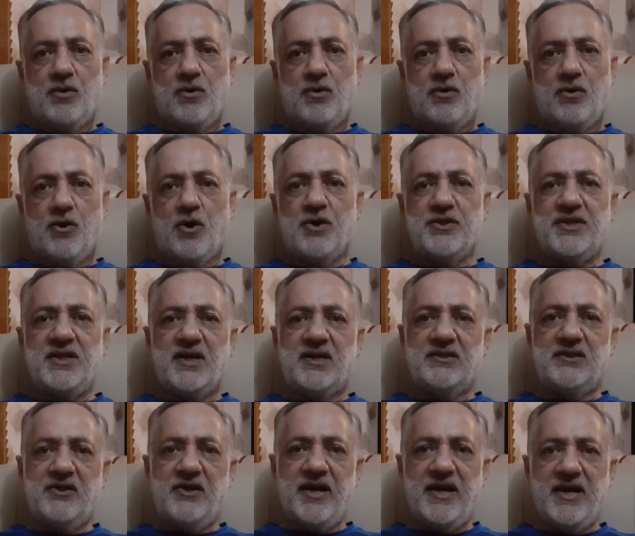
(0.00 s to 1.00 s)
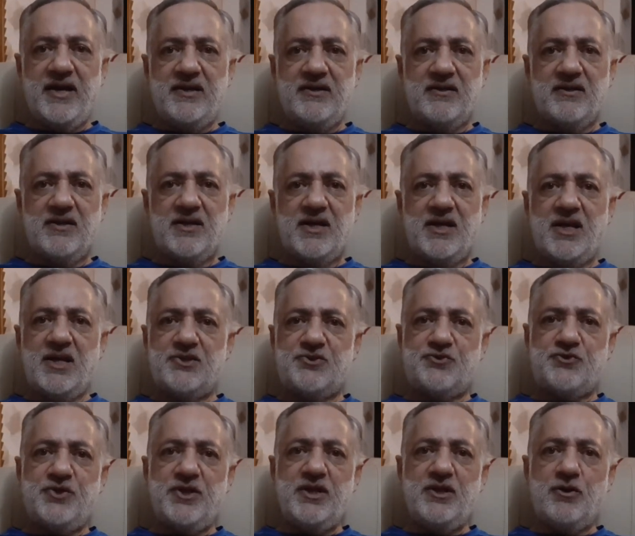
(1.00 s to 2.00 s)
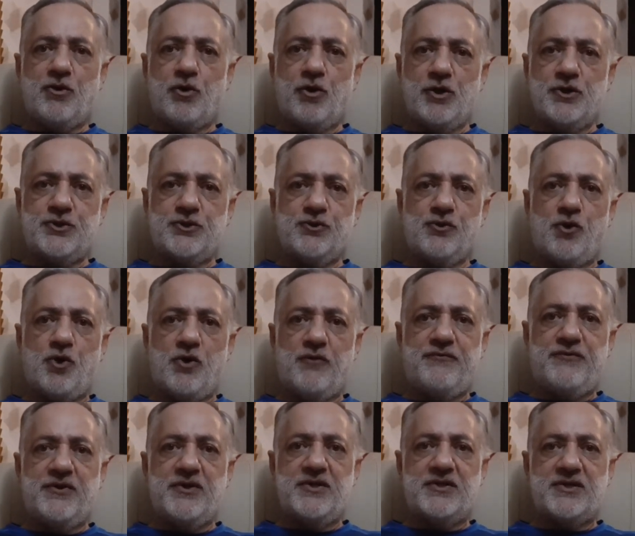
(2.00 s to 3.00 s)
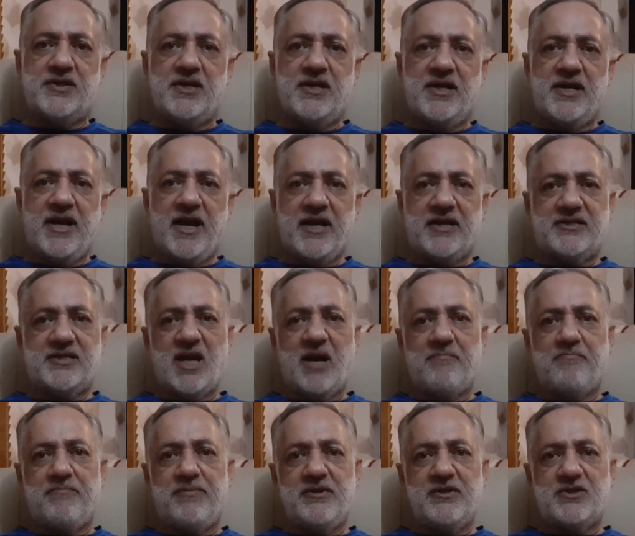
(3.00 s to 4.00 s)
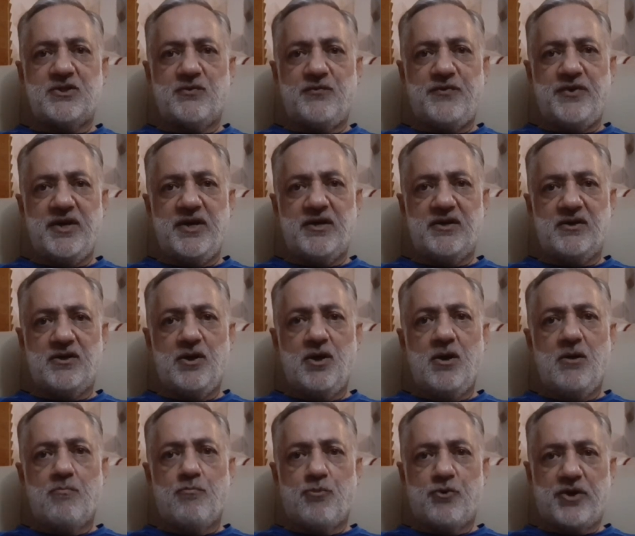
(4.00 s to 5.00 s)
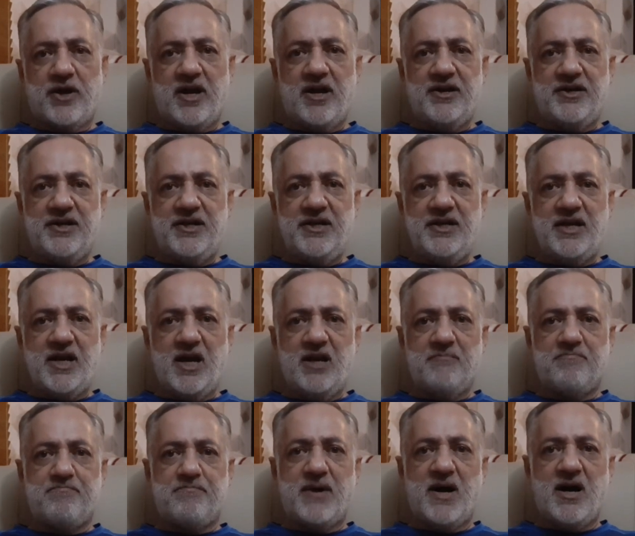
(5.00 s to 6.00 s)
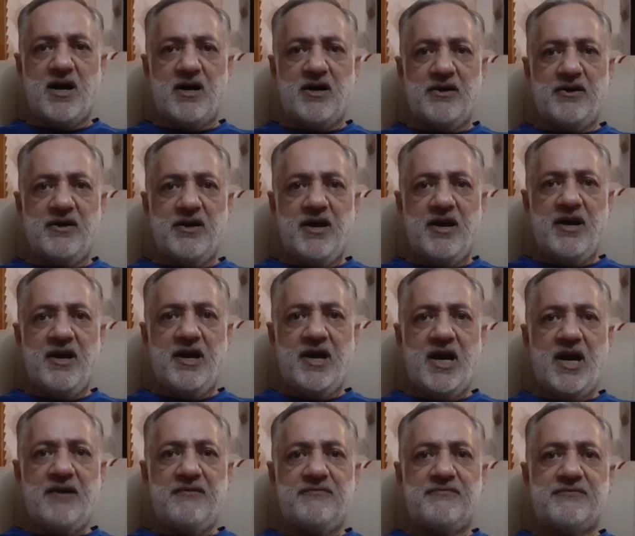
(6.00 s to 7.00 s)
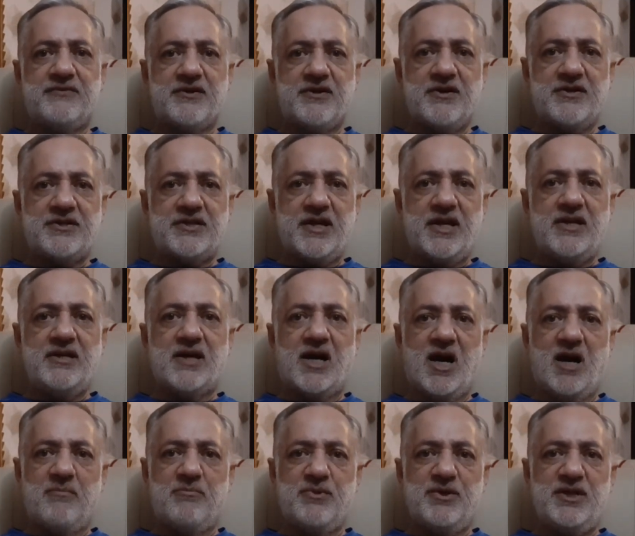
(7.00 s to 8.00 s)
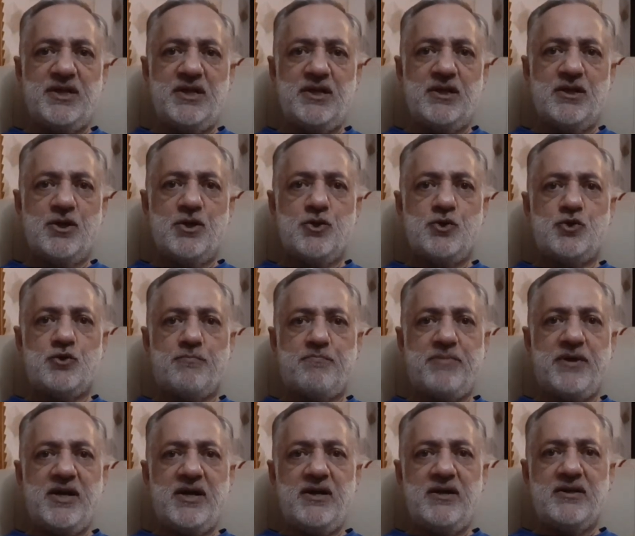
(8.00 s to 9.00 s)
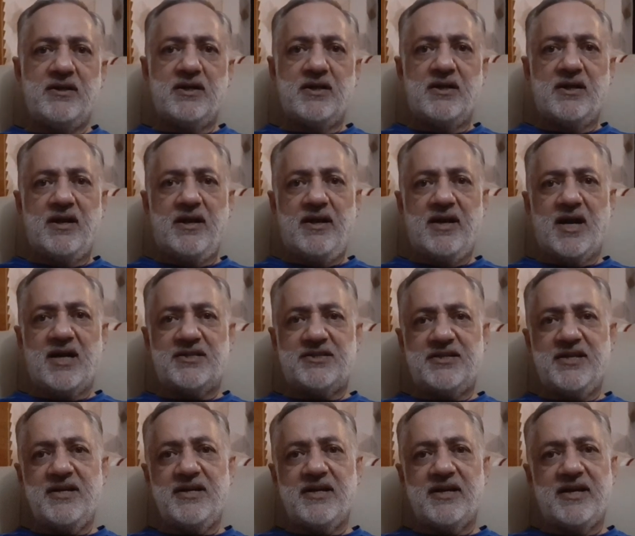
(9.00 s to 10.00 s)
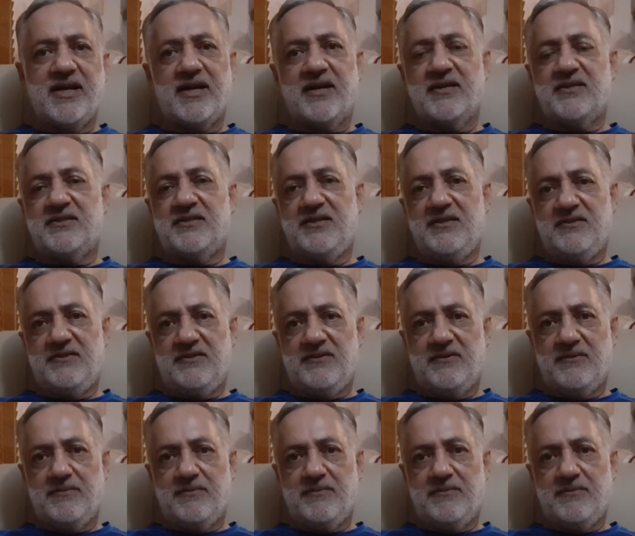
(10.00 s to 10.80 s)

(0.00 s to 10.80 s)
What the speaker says: On the other hand, history also offers examples where morality and power have worked in harmony to build lasting legacies.